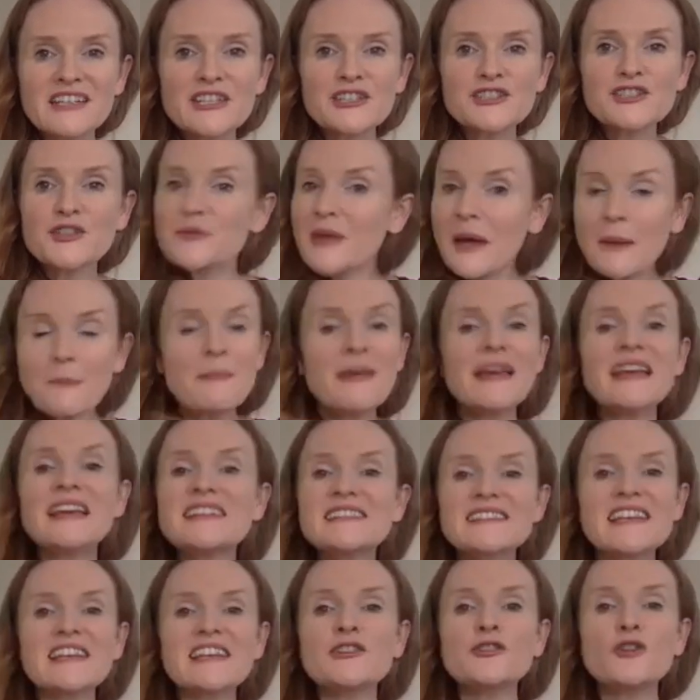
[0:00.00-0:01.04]
so that
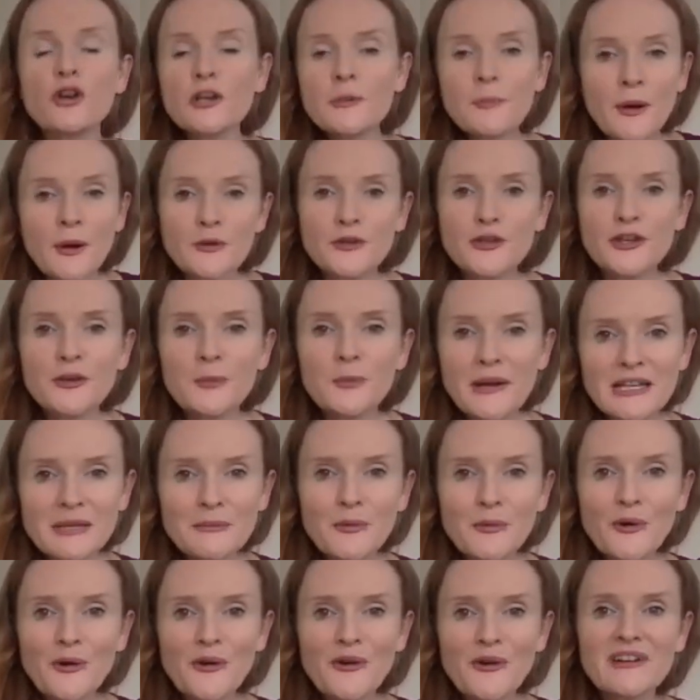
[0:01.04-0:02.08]
makes it not about you
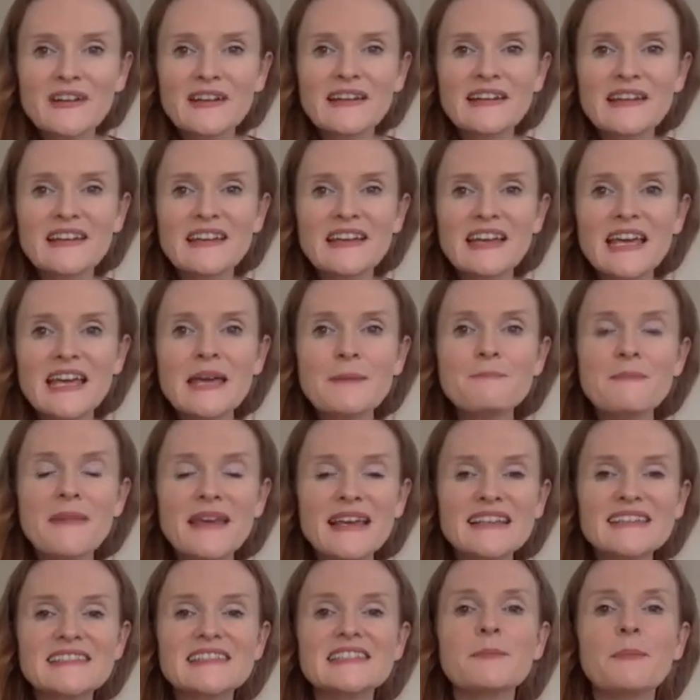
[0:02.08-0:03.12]
anymore. It
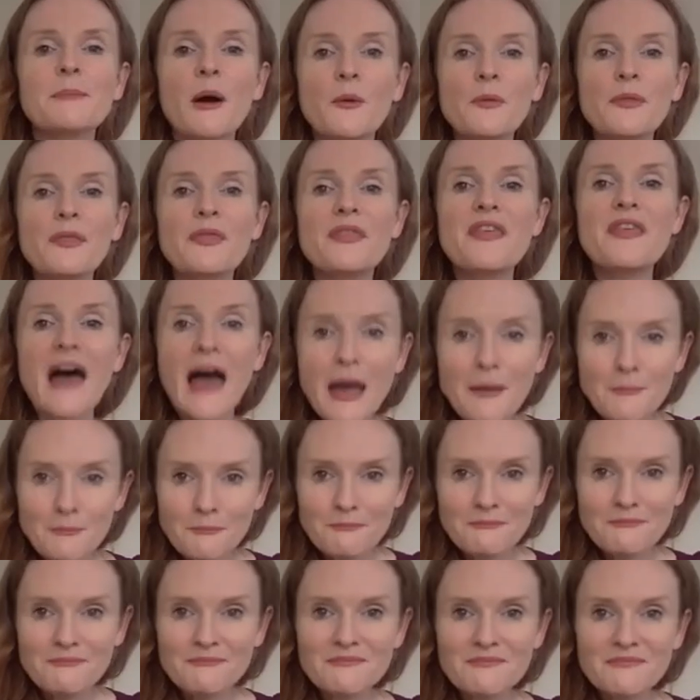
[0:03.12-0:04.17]
makes it about them.